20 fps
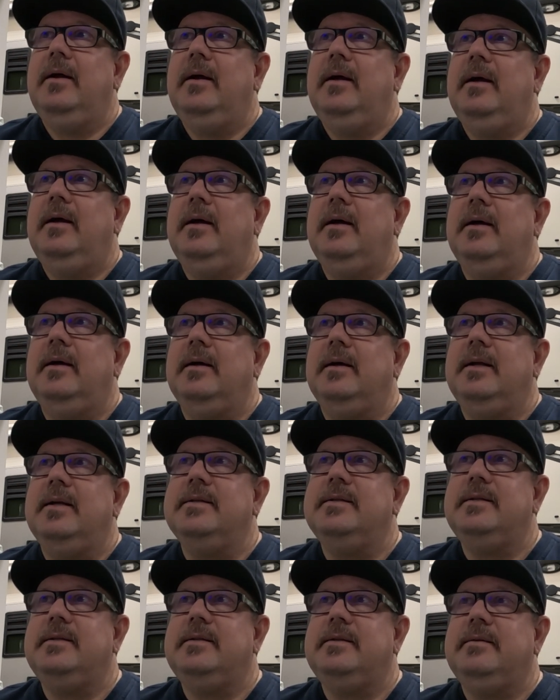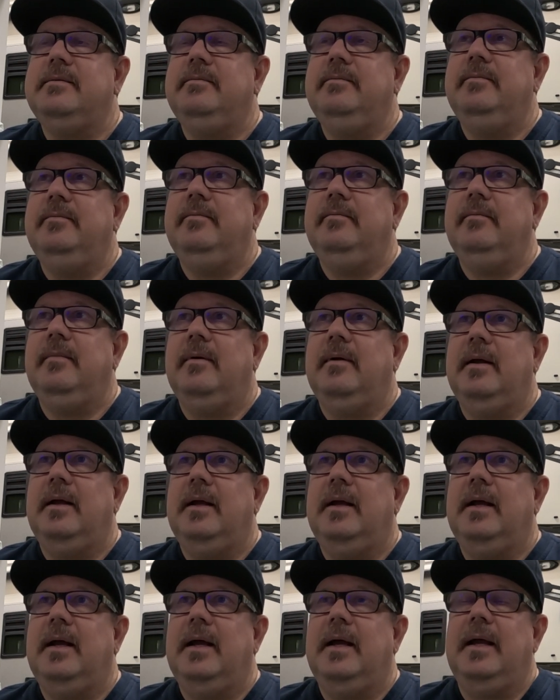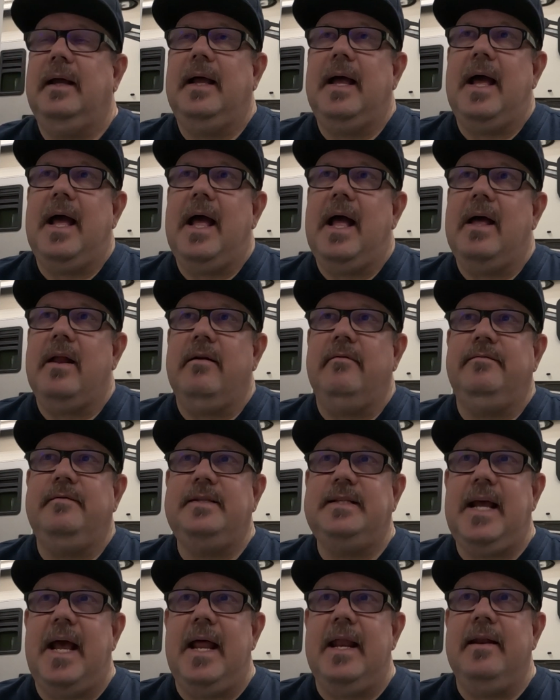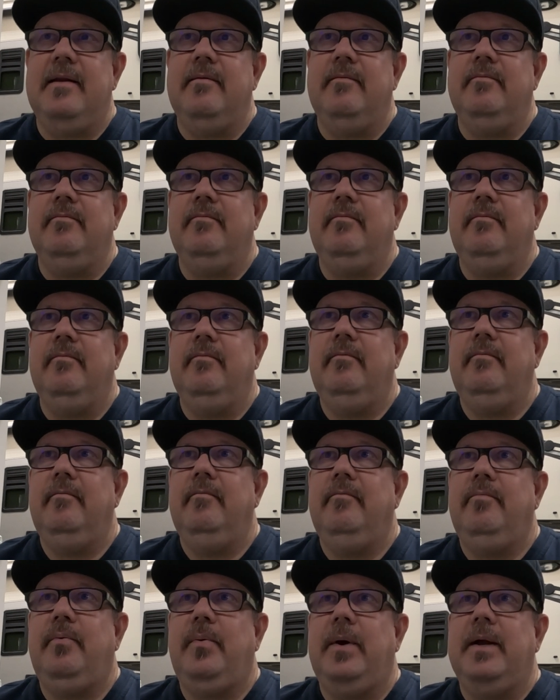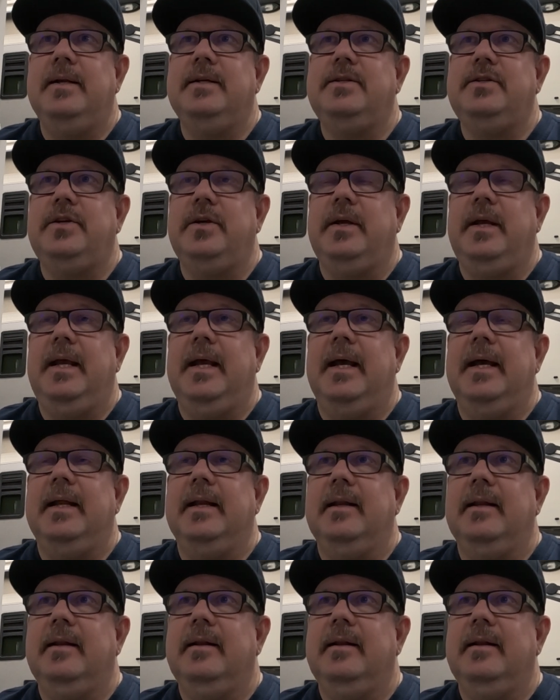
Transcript: Because out of 10 prints you get,